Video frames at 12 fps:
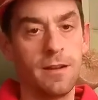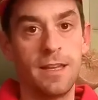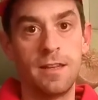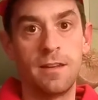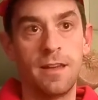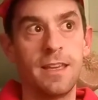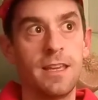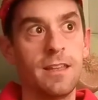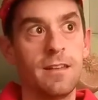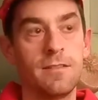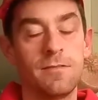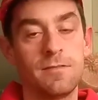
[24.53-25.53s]
And
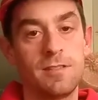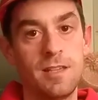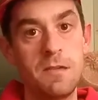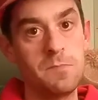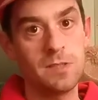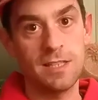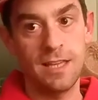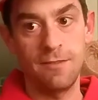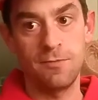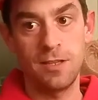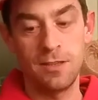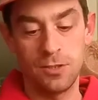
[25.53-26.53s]
it seems to
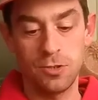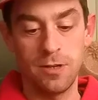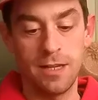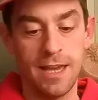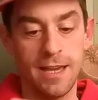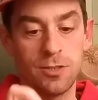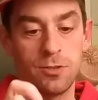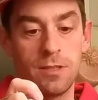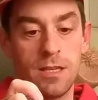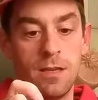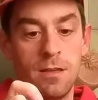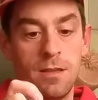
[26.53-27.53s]
have done the trick actually.